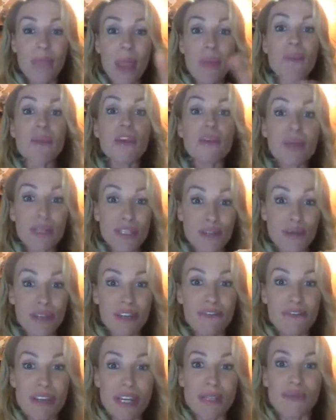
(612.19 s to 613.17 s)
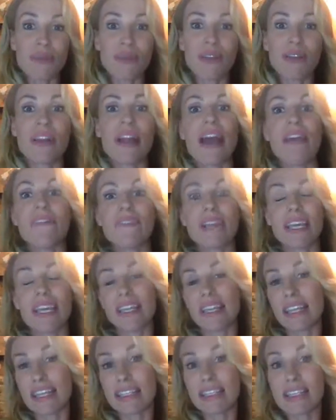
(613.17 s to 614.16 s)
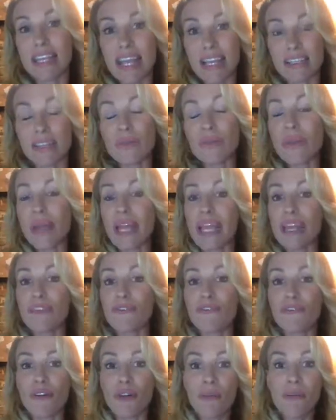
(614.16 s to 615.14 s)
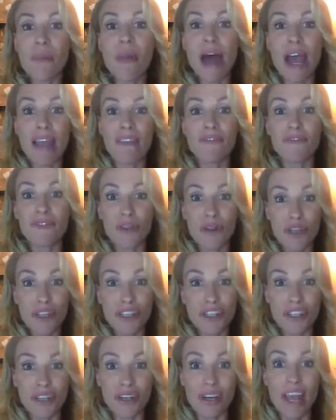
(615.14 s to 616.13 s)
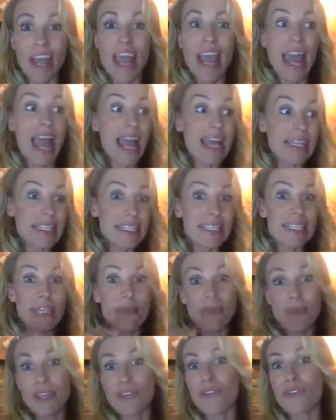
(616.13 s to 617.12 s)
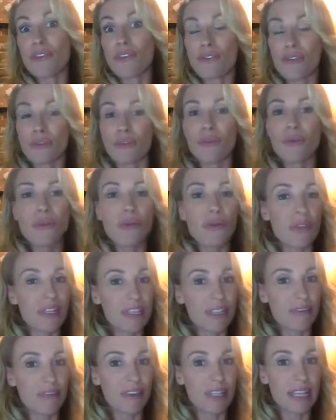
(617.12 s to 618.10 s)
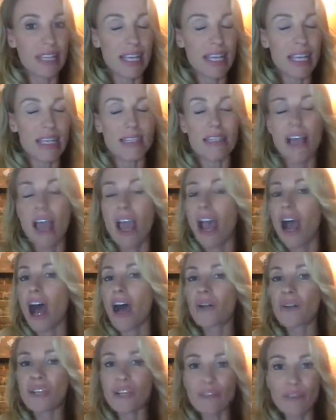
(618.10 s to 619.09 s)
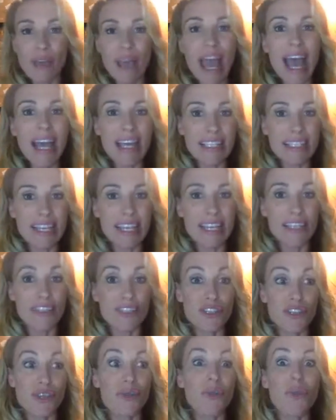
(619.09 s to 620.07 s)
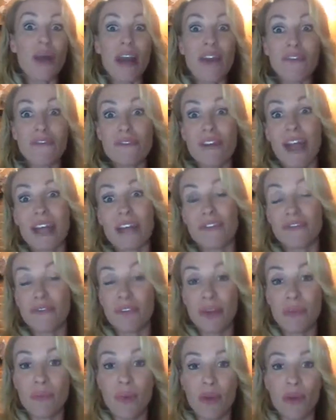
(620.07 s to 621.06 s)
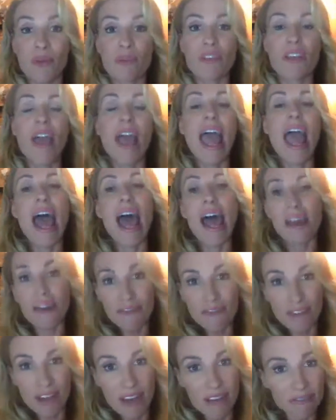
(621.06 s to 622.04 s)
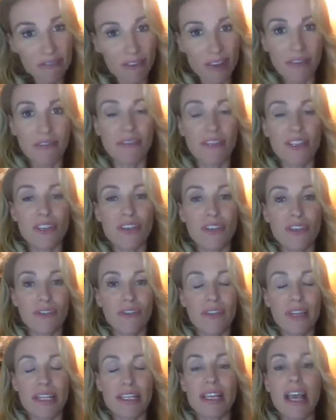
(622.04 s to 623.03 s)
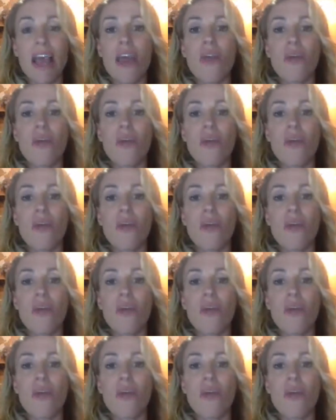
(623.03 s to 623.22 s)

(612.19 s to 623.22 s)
I'm going to be doing a Facebook Live like this next week from my photo shoot and stepping you through all the different things. I'll give you access to where to find free models, how to find free photographers,